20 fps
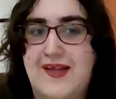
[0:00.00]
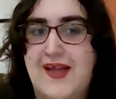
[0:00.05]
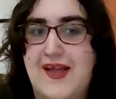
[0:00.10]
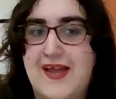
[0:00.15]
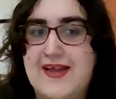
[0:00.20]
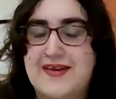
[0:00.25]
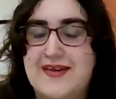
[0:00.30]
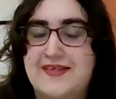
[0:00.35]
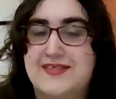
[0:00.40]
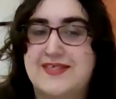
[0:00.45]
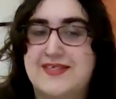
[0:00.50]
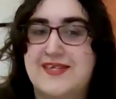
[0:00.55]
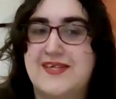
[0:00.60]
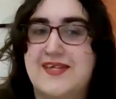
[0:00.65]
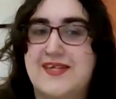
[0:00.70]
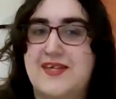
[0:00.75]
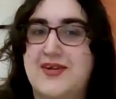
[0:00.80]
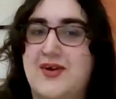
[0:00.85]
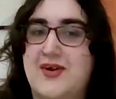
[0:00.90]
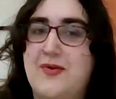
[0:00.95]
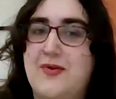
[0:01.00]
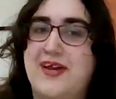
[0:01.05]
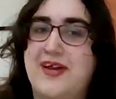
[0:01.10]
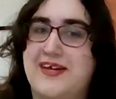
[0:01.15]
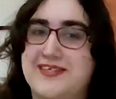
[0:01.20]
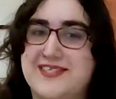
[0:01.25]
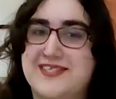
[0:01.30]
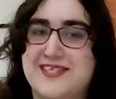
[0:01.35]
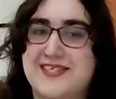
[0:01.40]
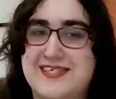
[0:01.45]
And you know what
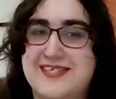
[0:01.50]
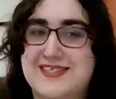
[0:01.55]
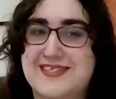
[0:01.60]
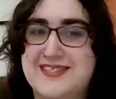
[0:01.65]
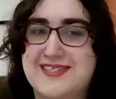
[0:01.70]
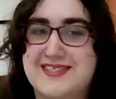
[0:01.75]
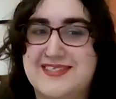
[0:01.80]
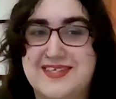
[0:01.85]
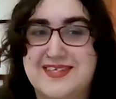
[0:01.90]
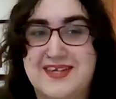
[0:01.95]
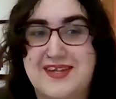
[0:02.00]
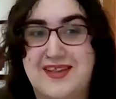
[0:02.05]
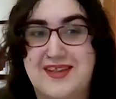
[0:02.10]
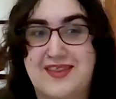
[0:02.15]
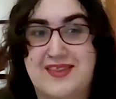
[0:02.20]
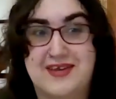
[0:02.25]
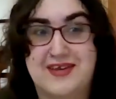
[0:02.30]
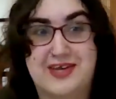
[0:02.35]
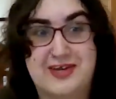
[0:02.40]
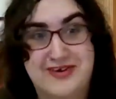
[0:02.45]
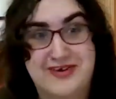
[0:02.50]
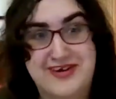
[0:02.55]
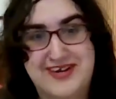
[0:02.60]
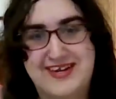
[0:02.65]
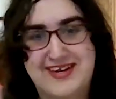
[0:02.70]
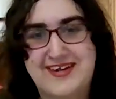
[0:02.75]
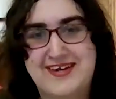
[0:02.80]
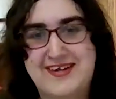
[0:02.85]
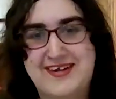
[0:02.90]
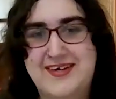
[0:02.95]
else is the
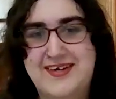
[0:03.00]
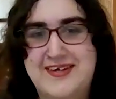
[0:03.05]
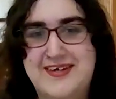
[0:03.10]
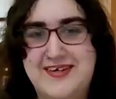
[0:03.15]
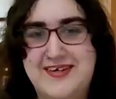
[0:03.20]
Trinity?